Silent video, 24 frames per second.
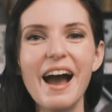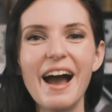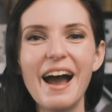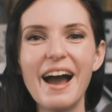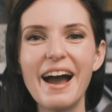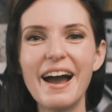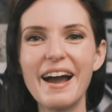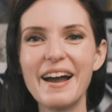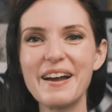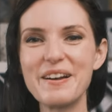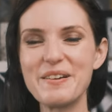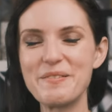
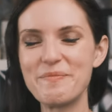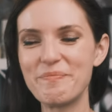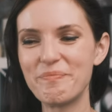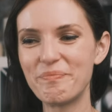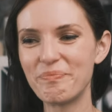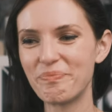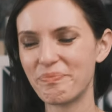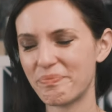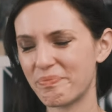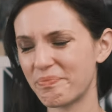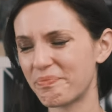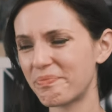um,
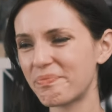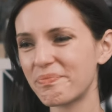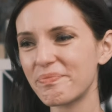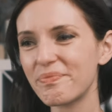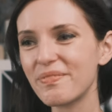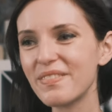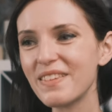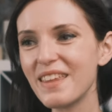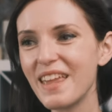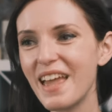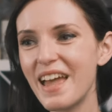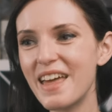
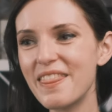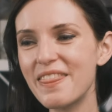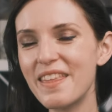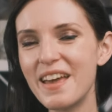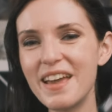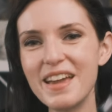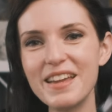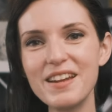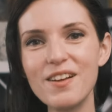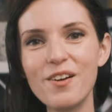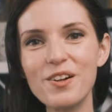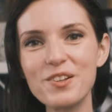and
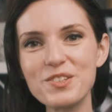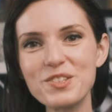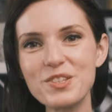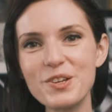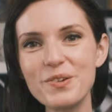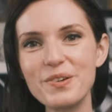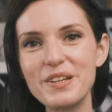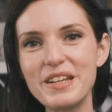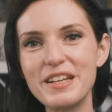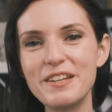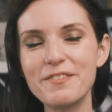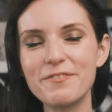then
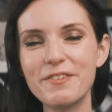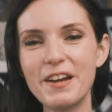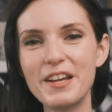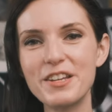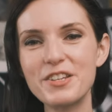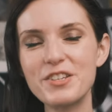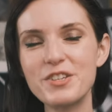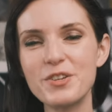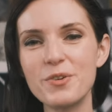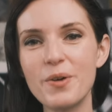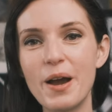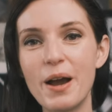also an invite
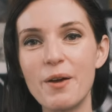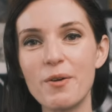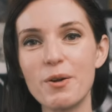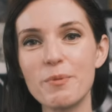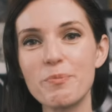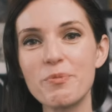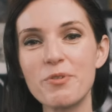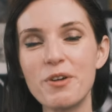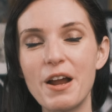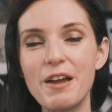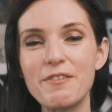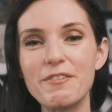to our
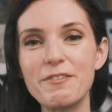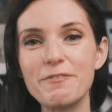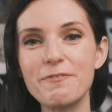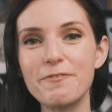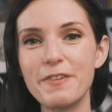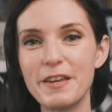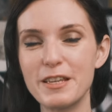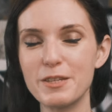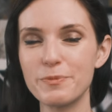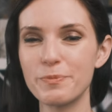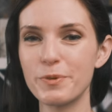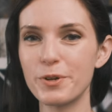private
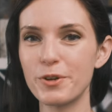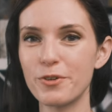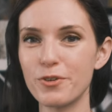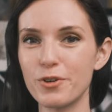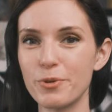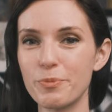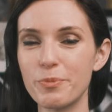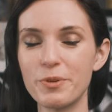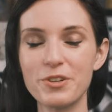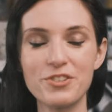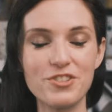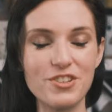Facebook
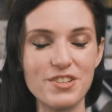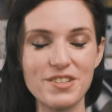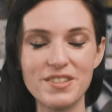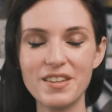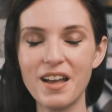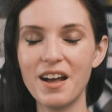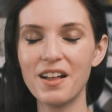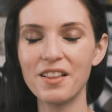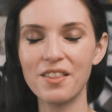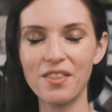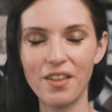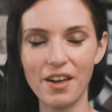group, which is
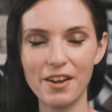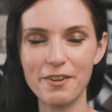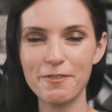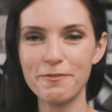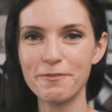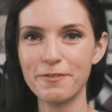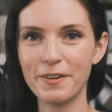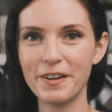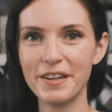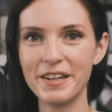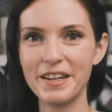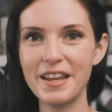a lot of
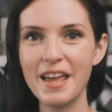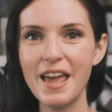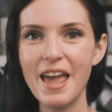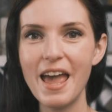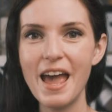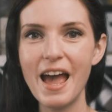fun.